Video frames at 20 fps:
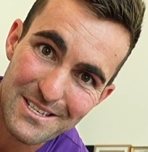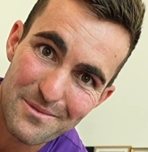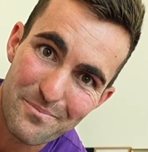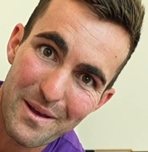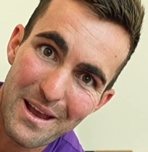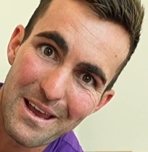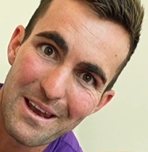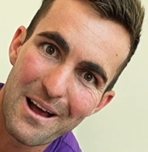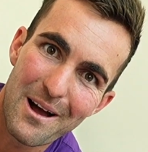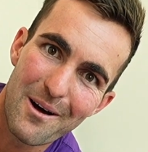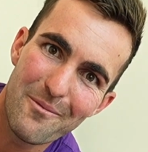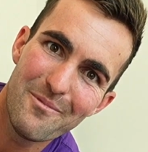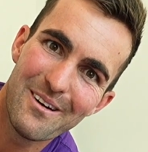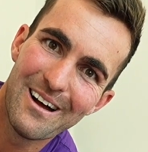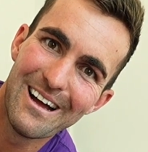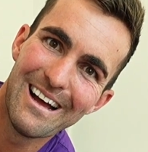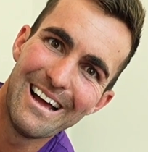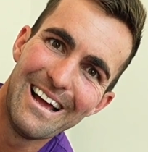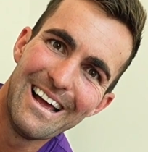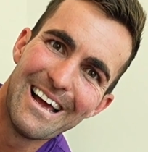speed hump
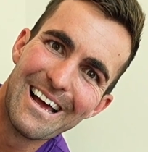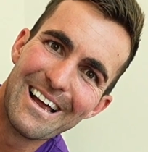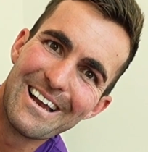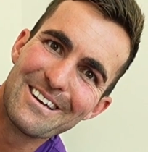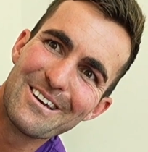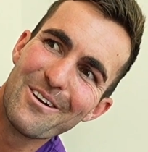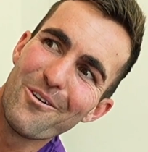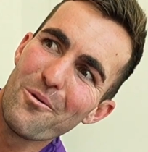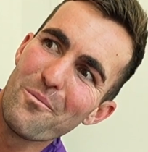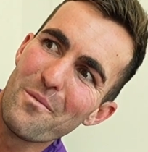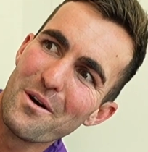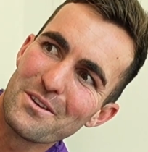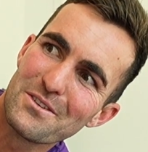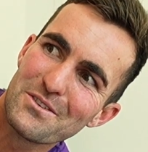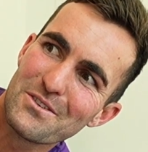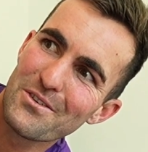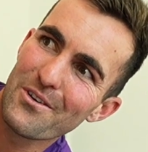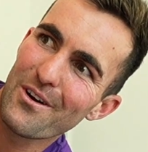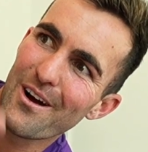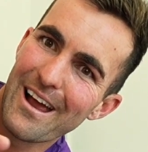and almost
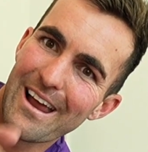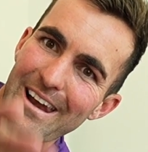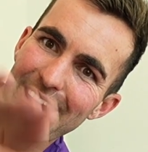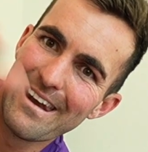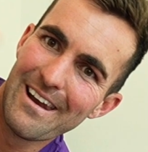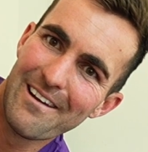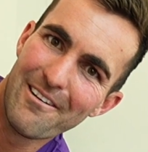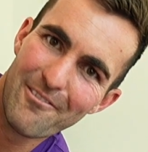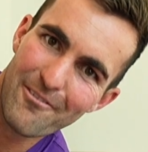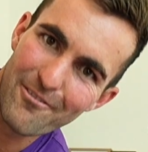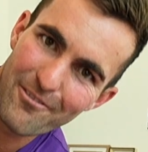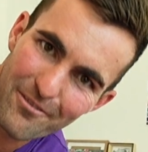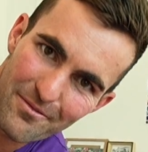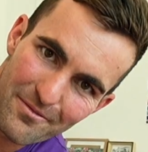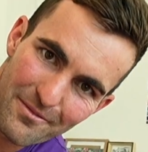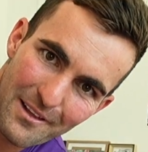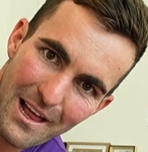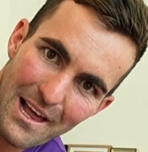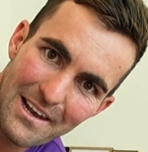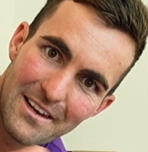try and
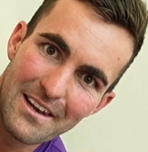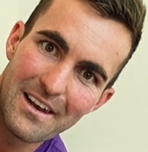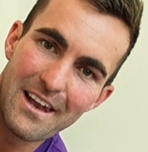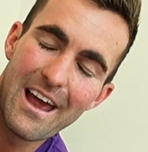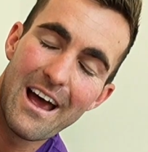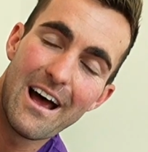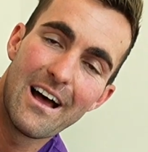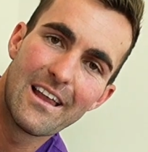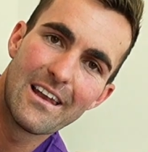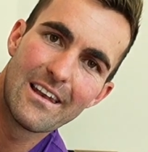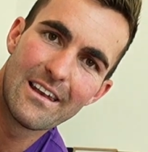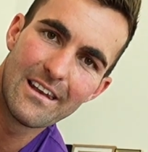flatten it out.